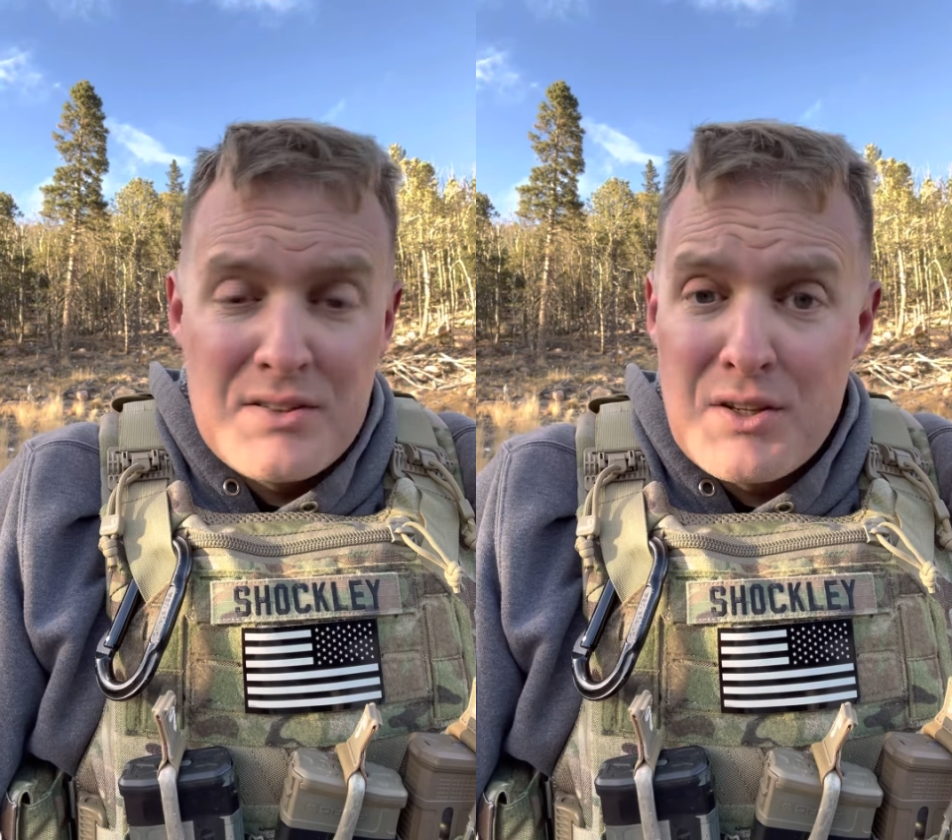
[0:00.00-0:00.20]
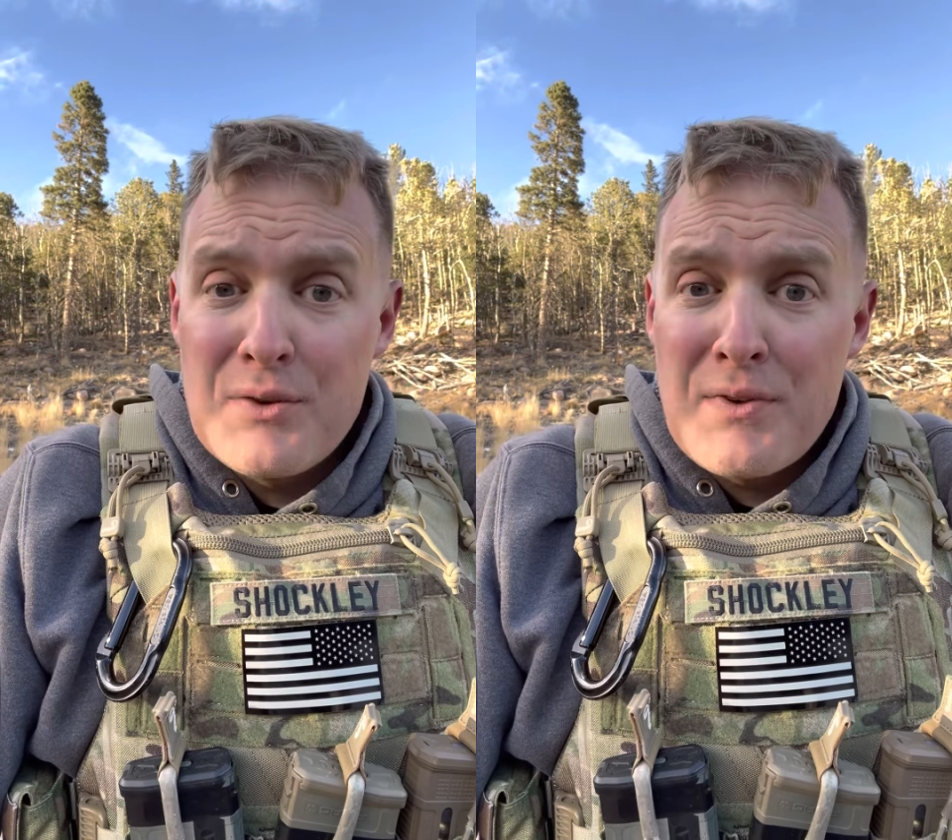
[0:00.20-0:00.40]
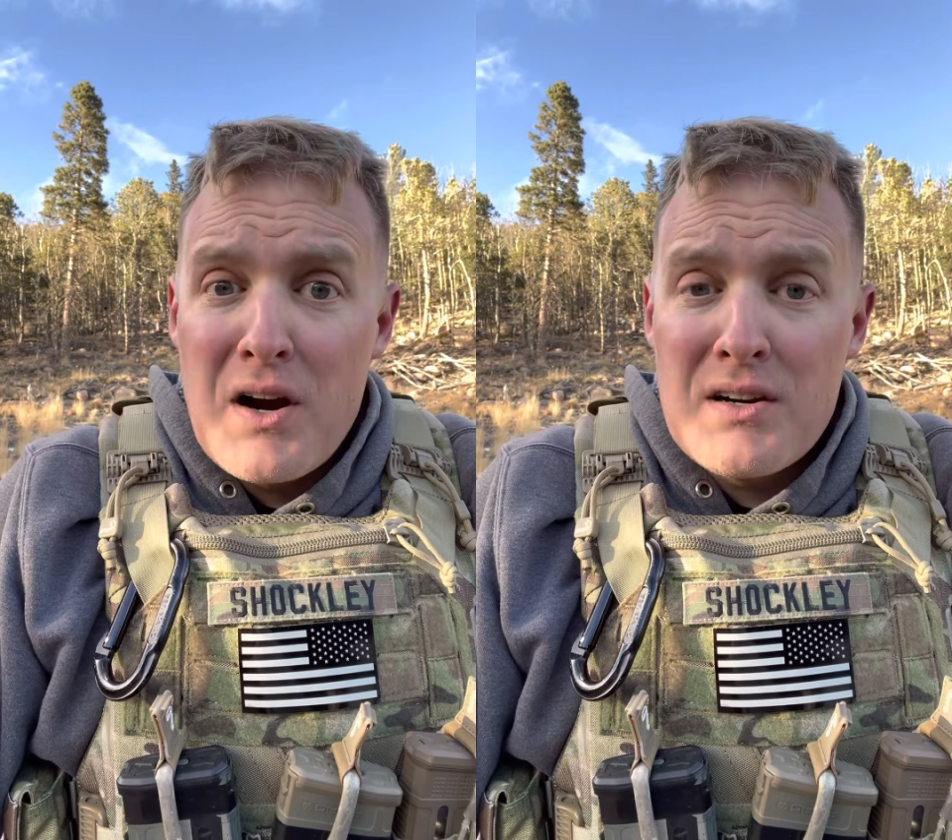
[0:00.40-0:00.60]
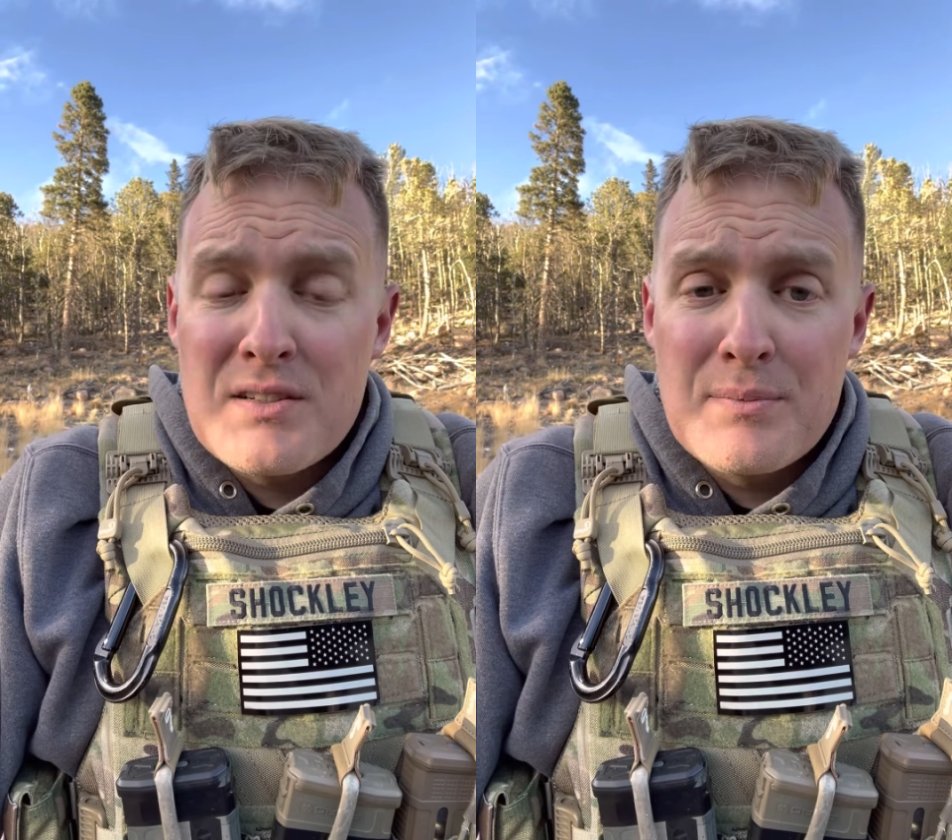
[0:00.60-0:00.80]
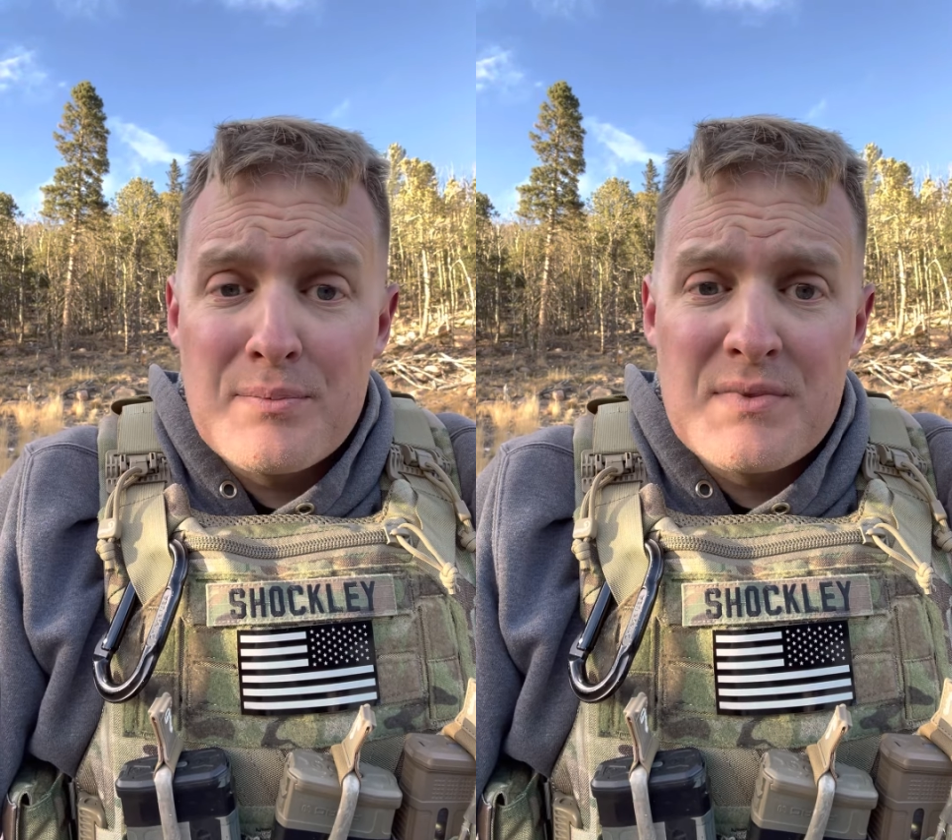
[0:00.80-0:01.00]
so far it
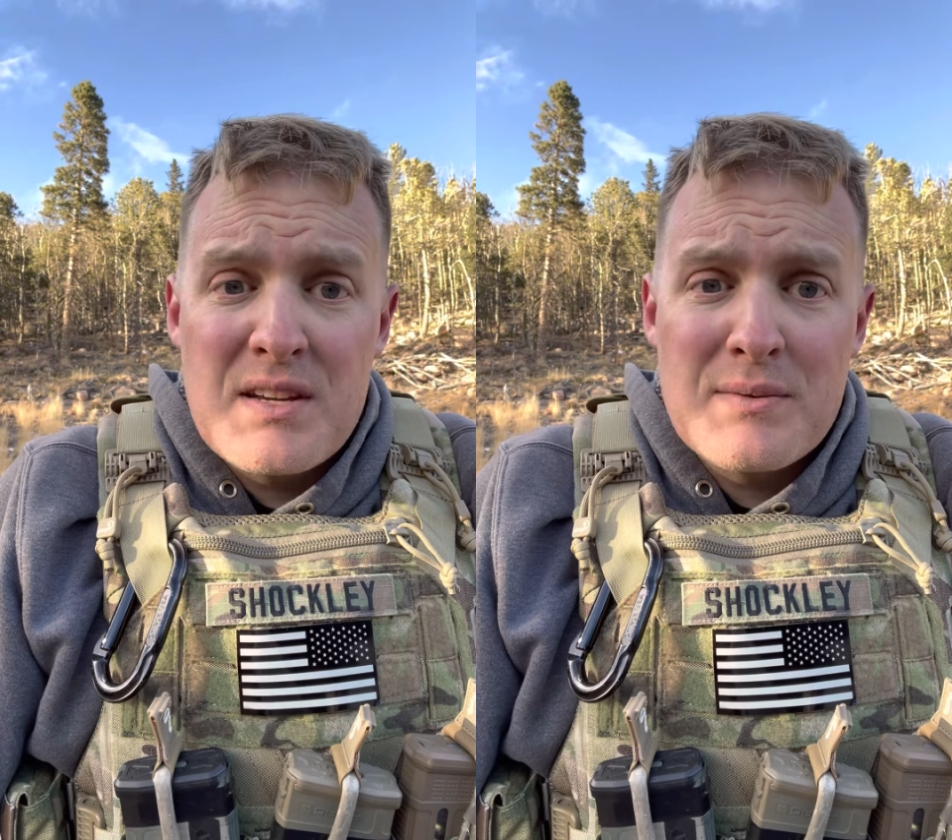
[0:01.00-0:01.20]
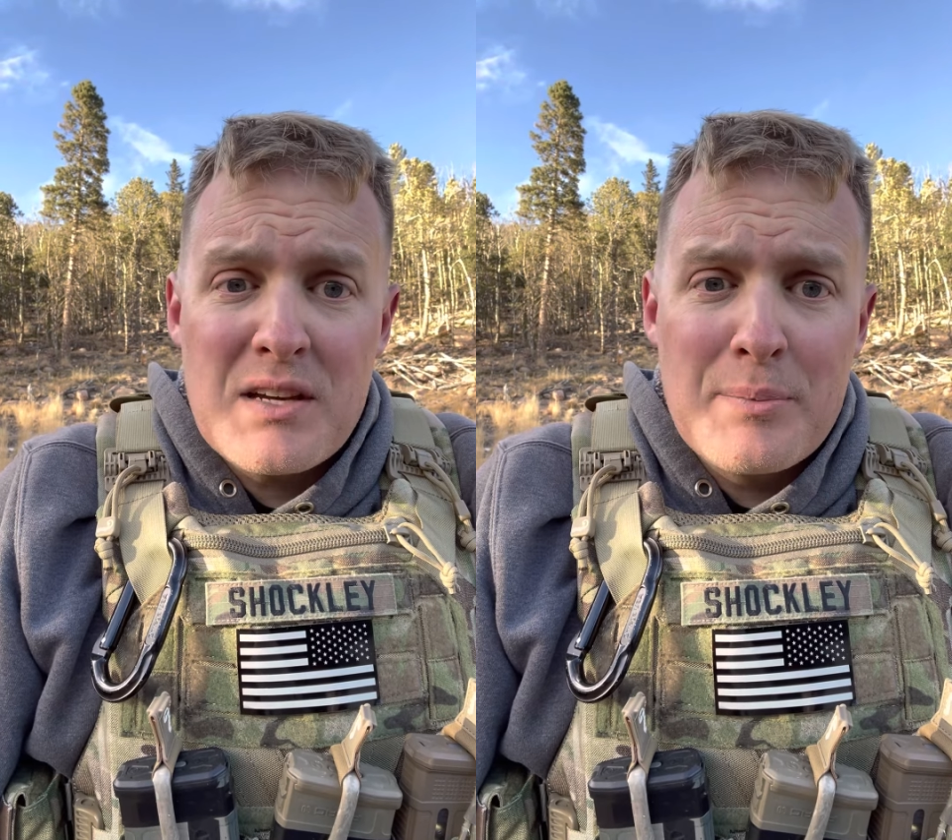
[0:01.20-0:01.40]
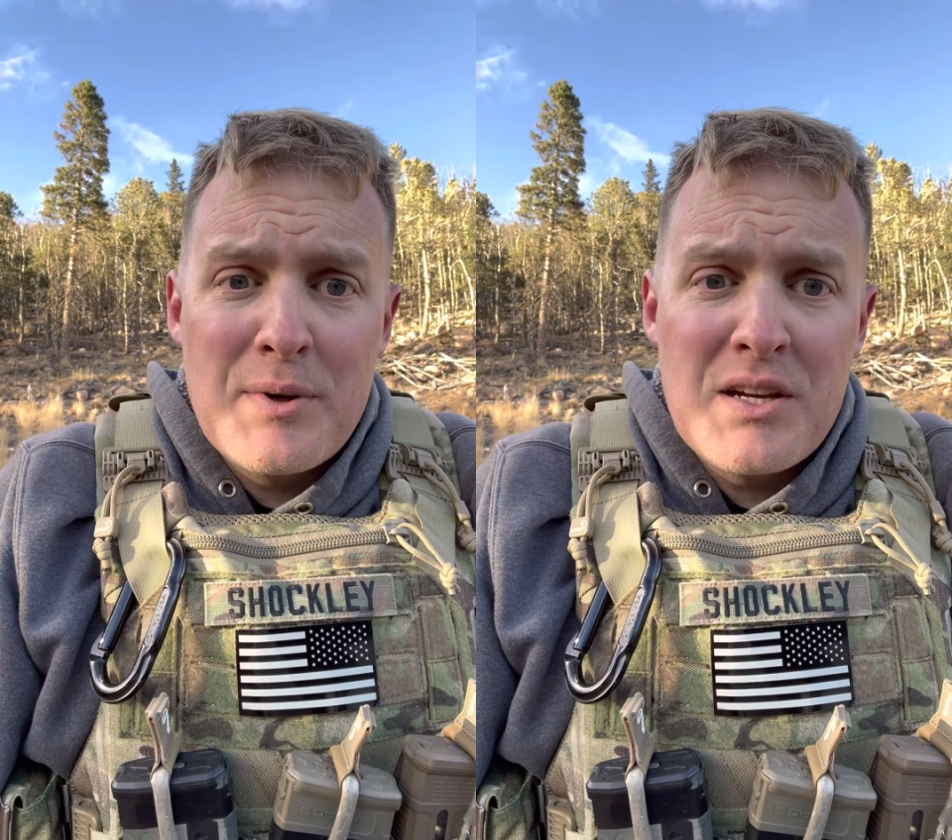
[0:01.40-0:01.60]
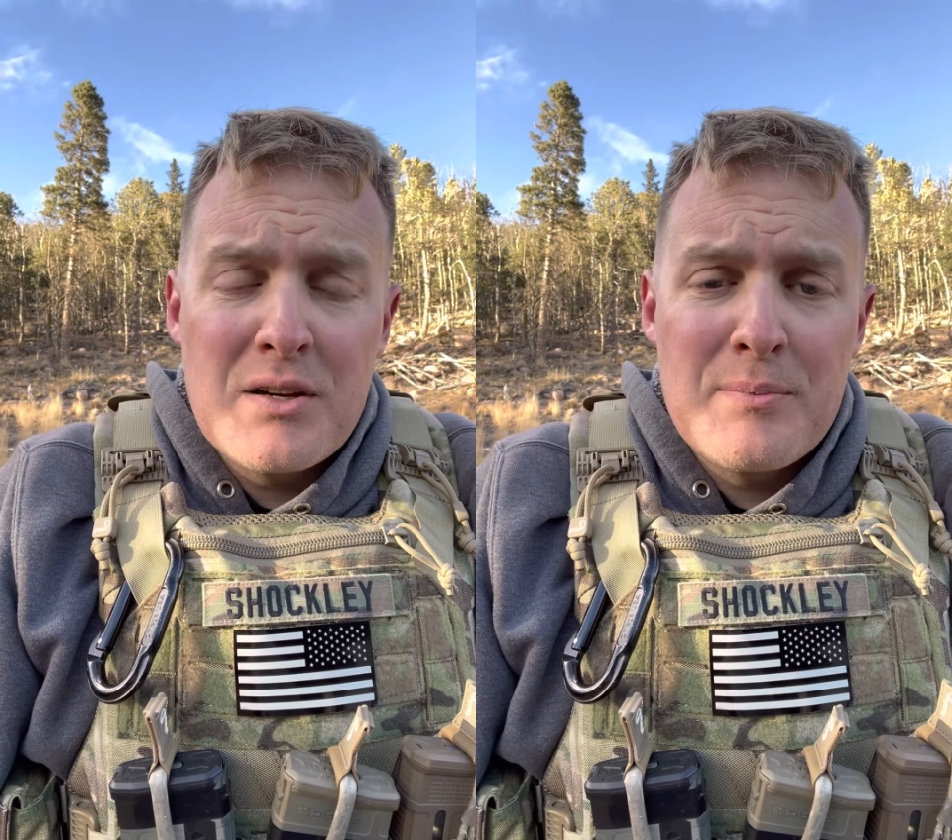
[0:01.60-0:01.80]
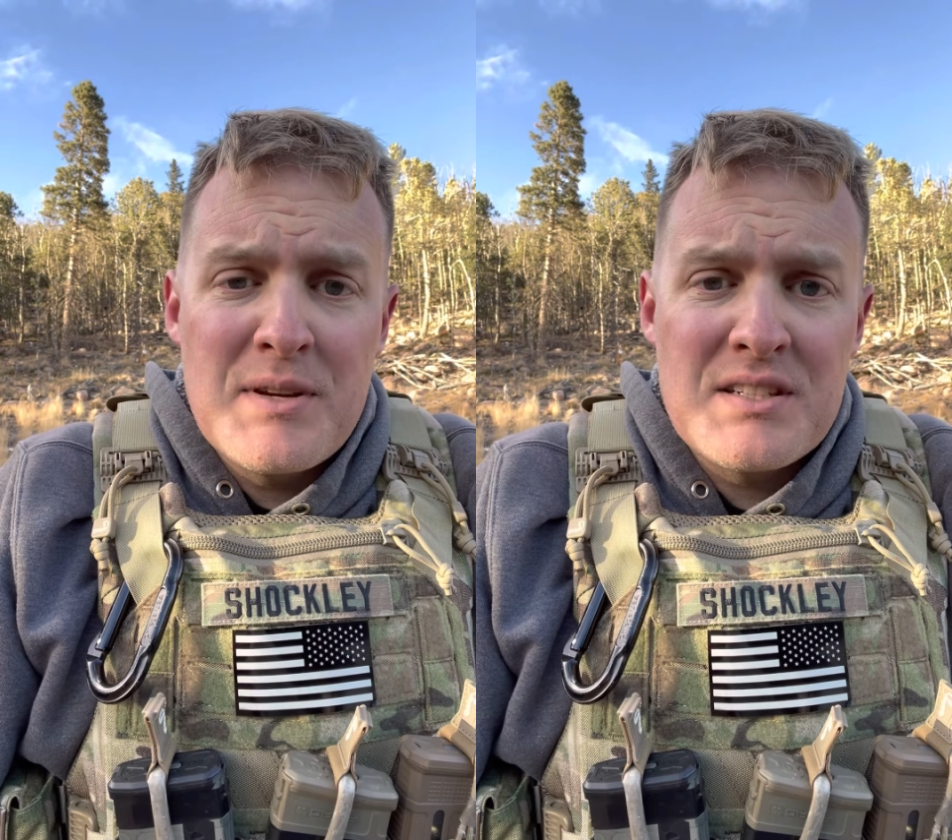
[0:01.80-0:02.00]
seems like a pretty
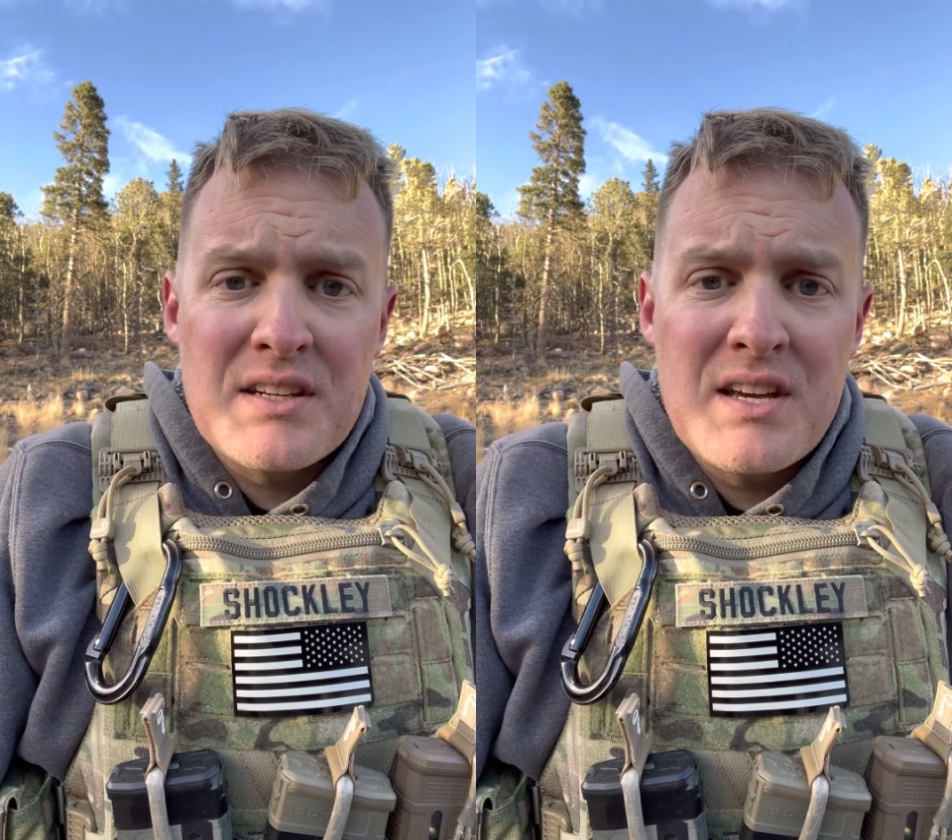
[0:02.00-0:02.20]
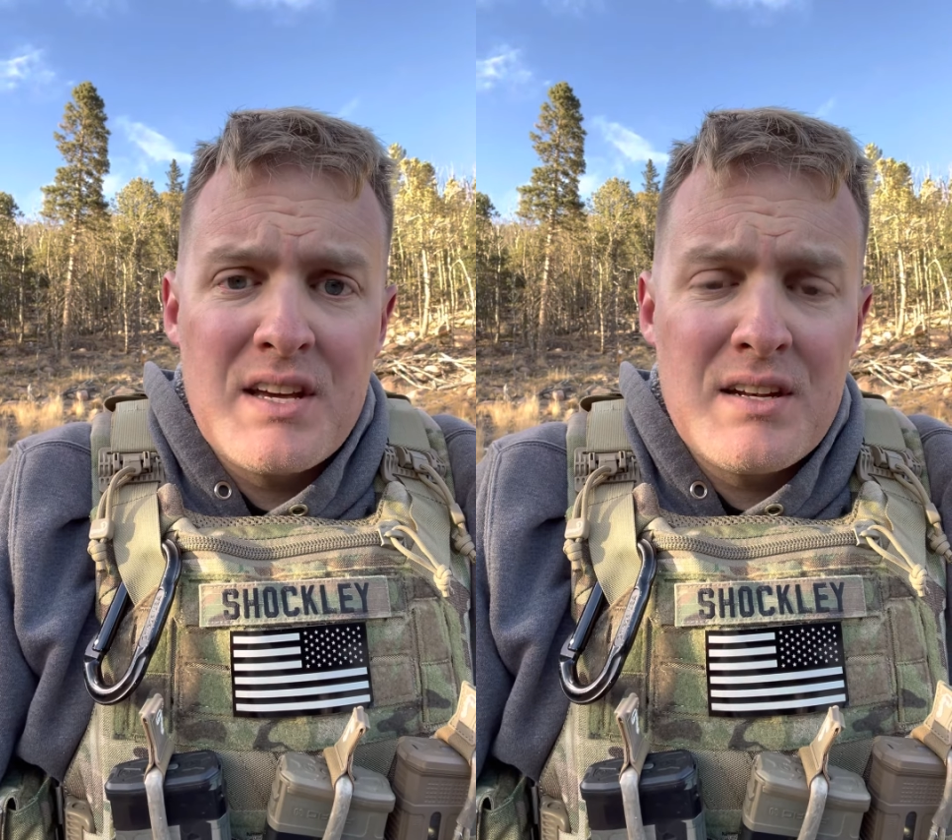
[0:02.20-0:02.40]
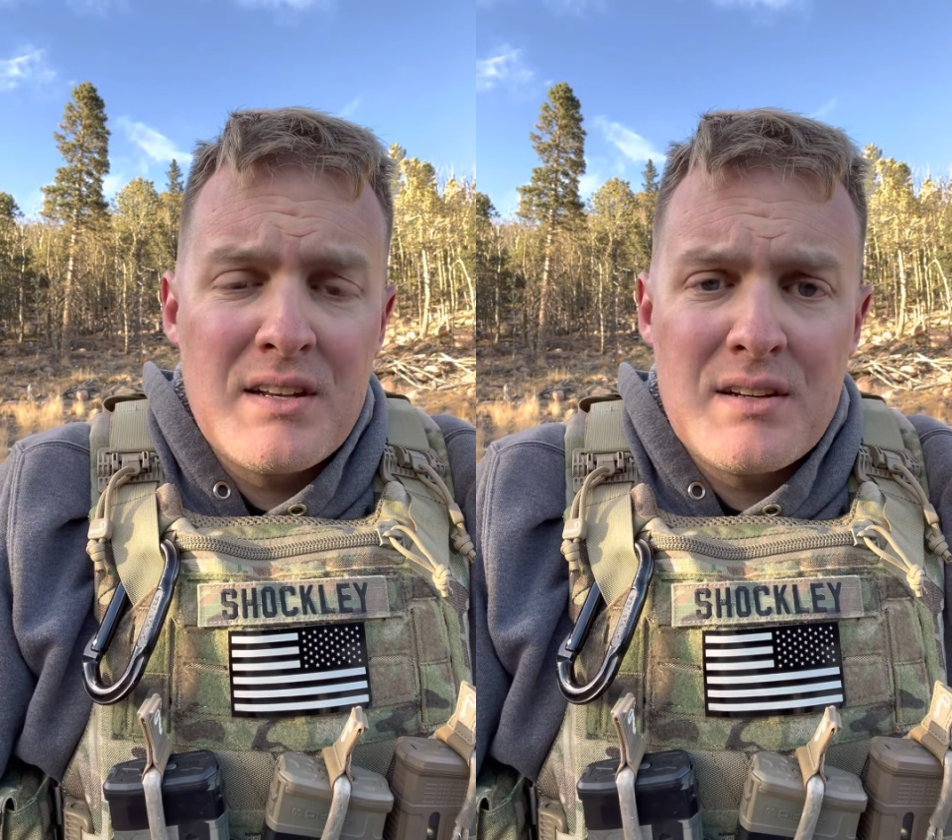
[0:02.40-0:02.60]
good piece of kit.